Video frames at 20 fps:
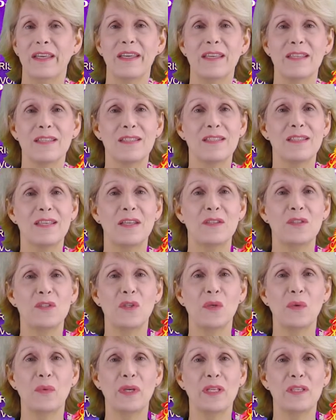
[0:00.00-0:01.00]
It
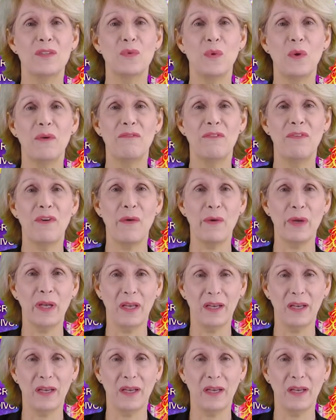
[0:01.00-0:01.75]
sent you into a very